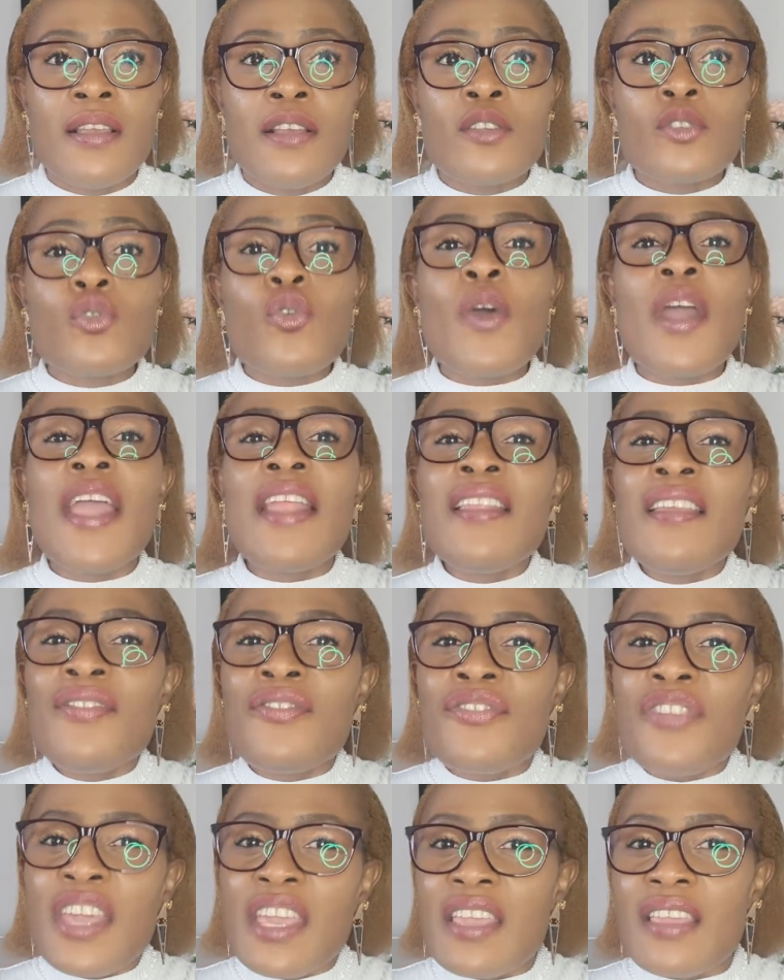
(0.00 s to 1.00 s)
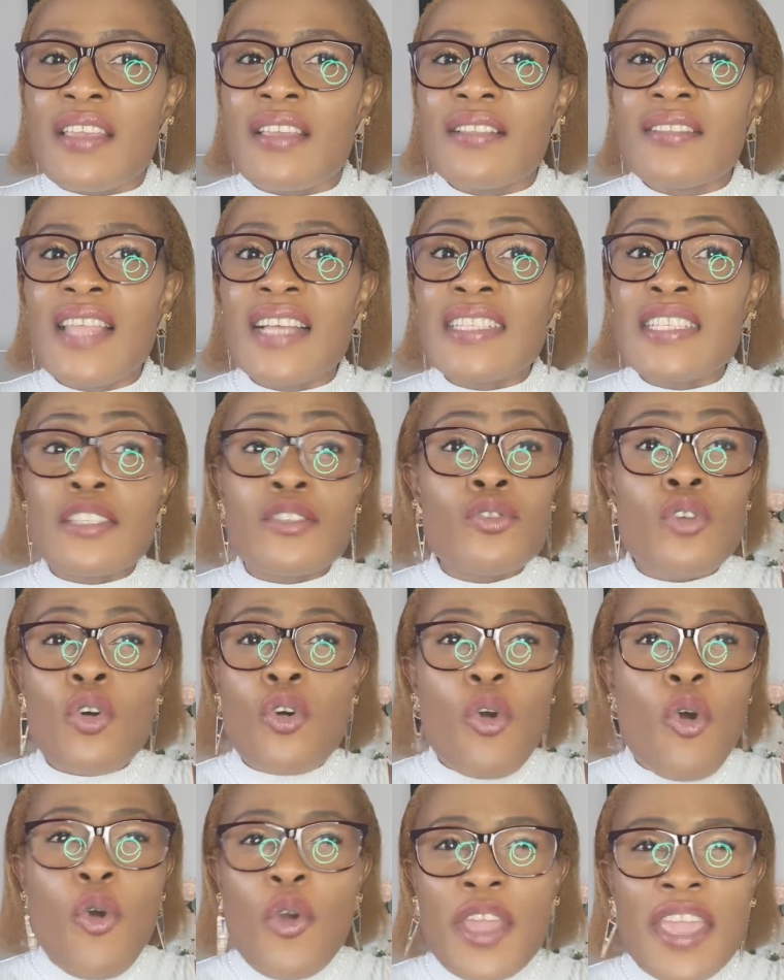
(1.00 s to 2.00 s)
So anything that is
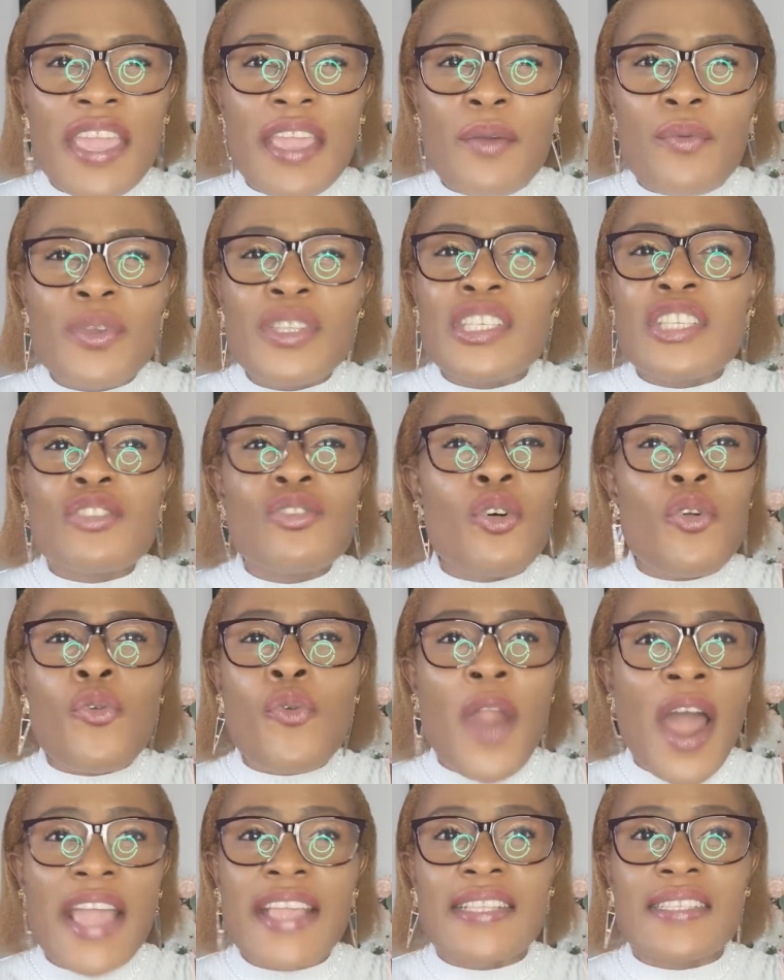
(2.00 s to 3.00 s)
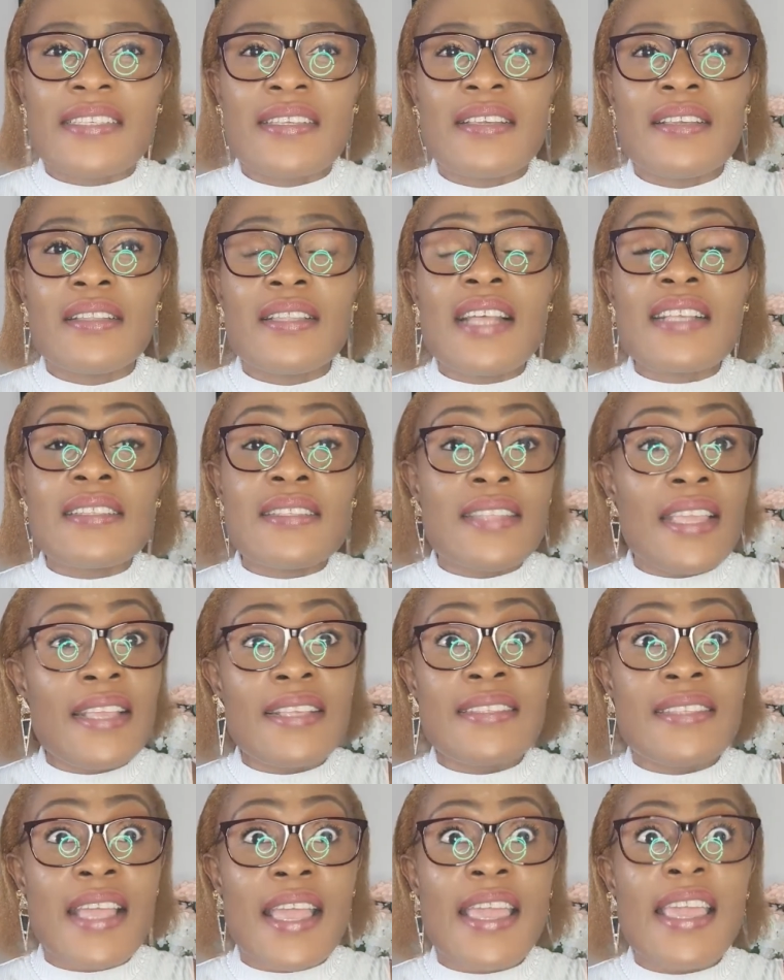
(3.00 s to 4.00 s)
not okay, which is not right, that
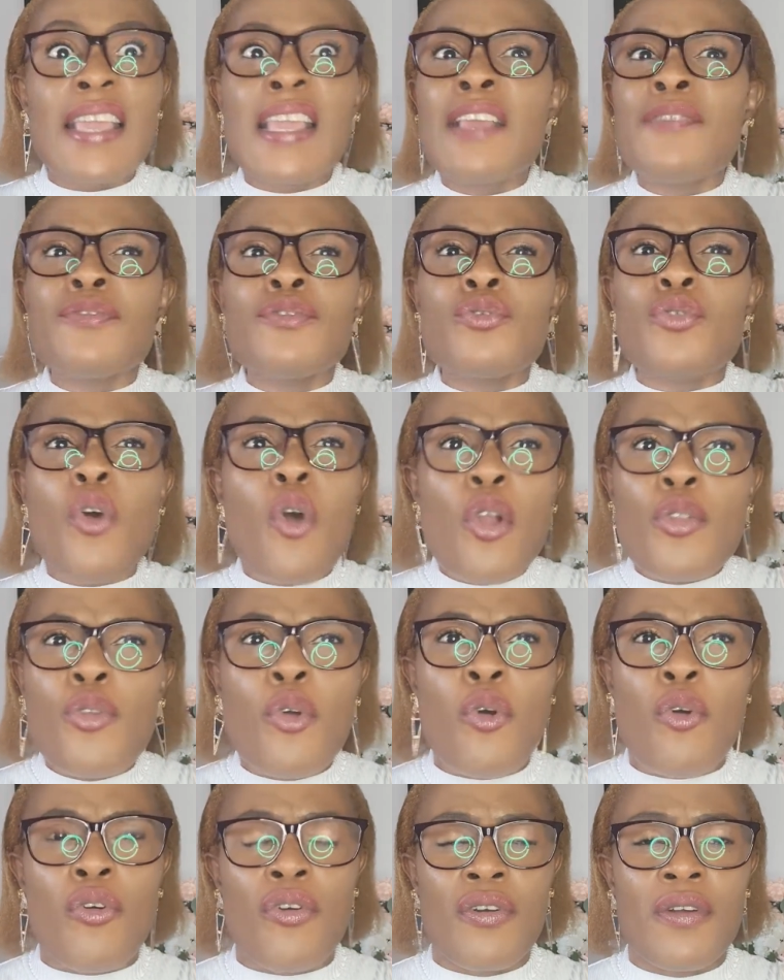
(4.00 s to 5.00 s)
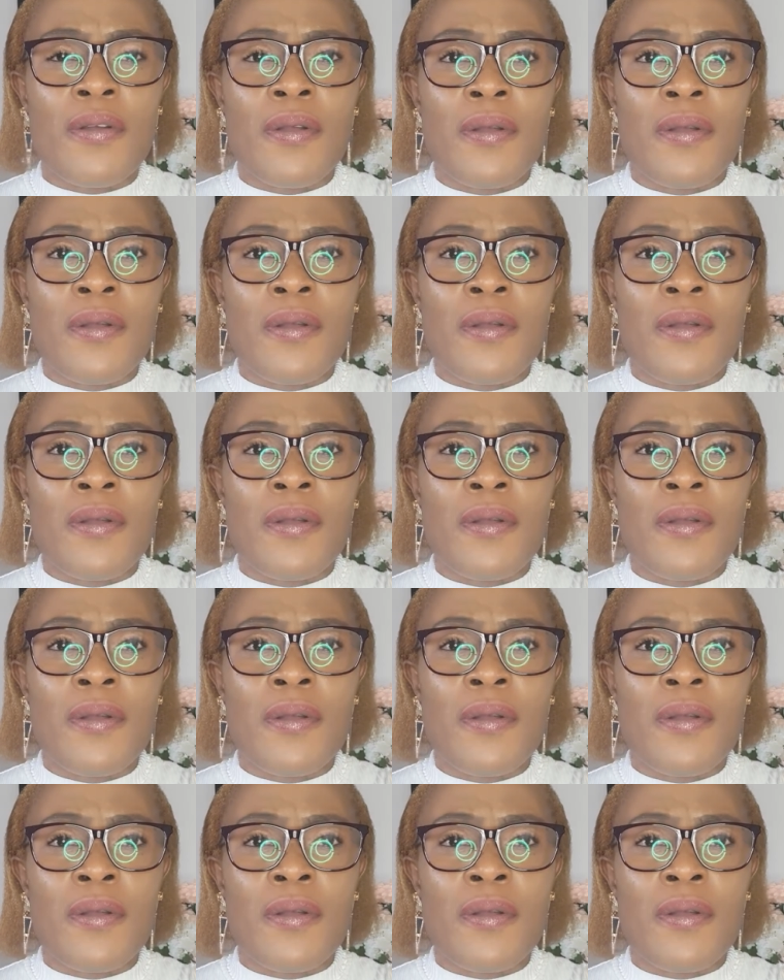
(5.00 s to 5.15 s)
stays there, it gives odor.